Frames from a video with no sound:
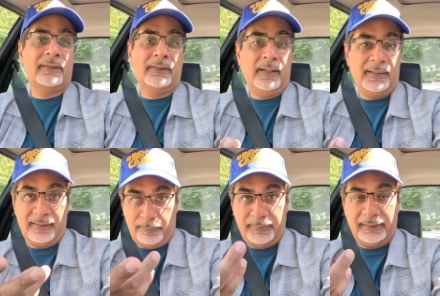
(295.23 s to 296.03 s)
So, and
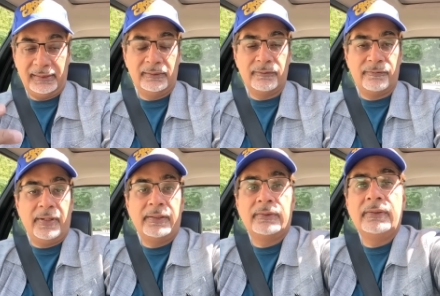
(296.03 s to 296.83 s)
that's particularly
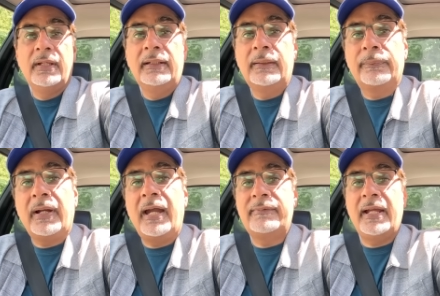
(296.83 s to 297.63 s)
referring to
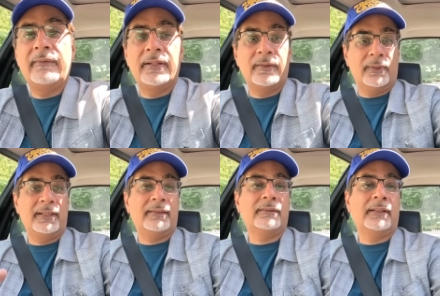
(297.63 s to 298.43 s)
deprived areas where
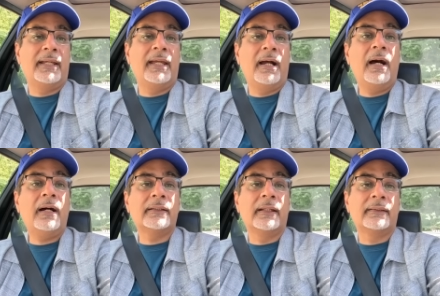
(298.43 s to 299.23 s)
this is going to hit
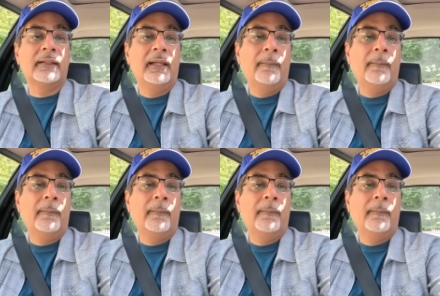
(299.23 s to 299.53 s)
hardest.